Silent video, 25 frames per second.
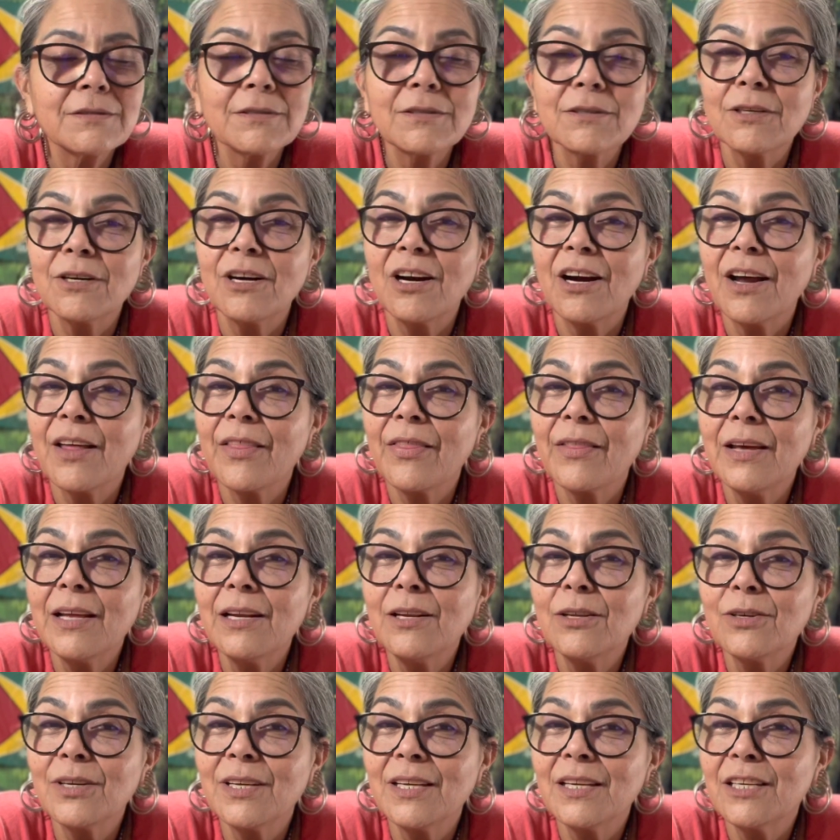Or are they
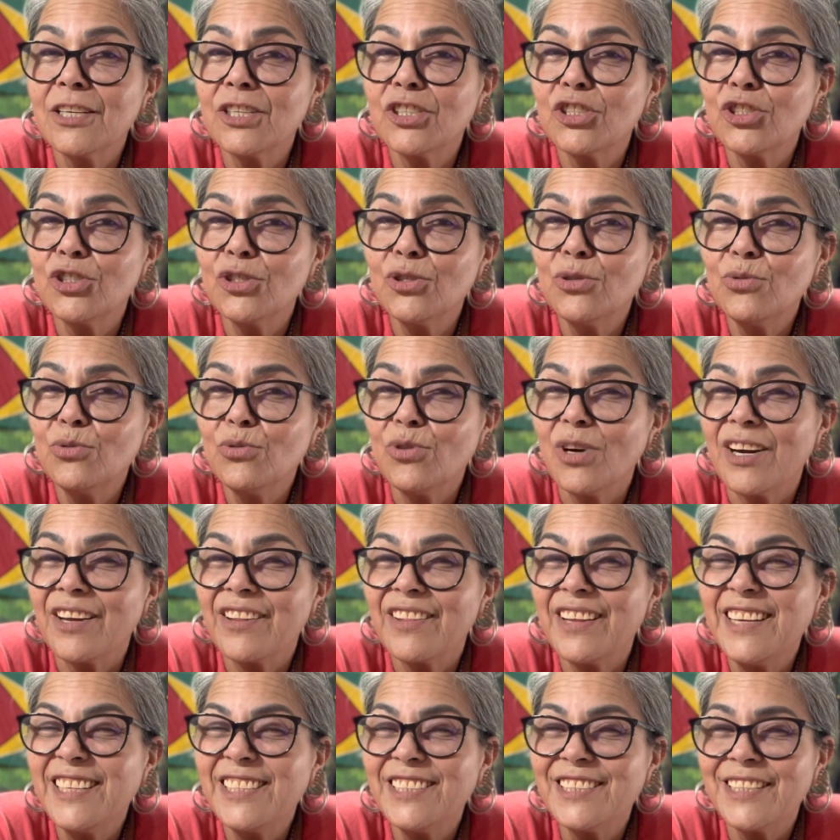looking at you? Are
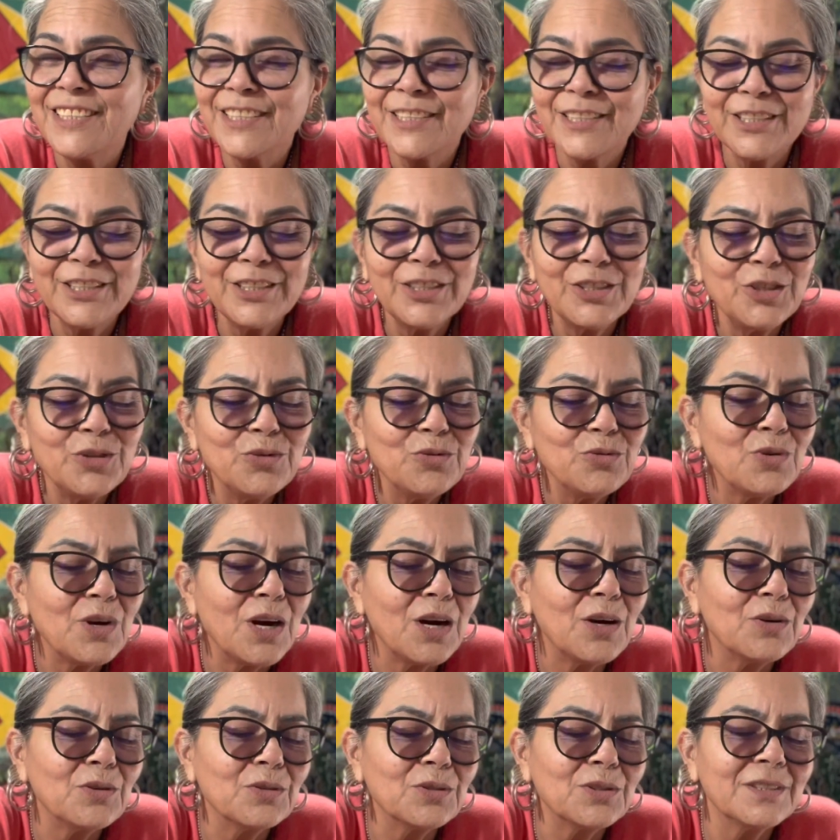they checking you
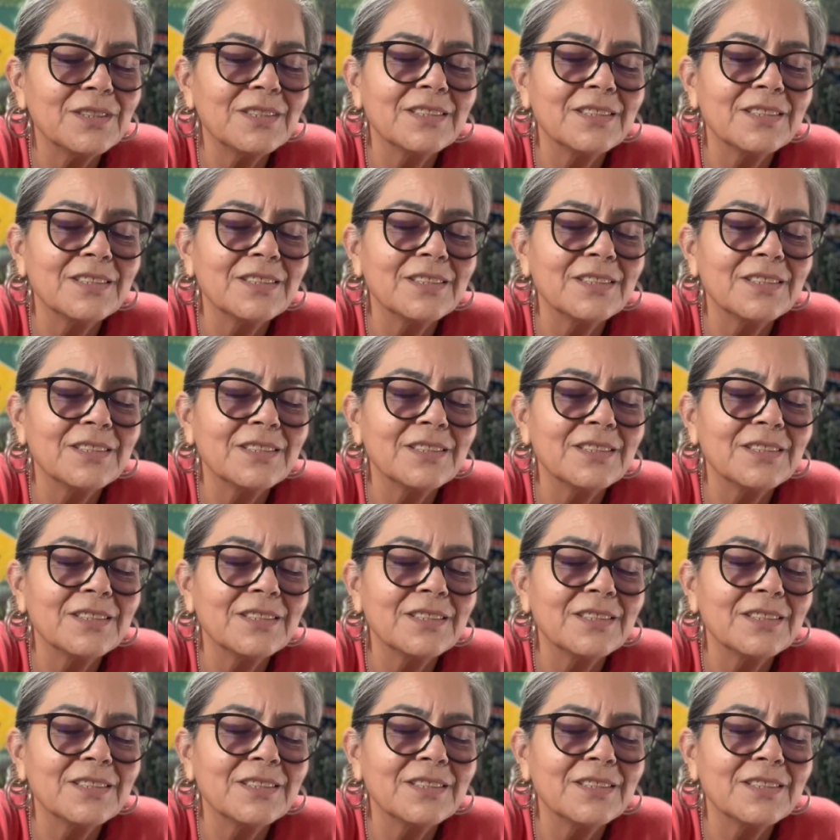out?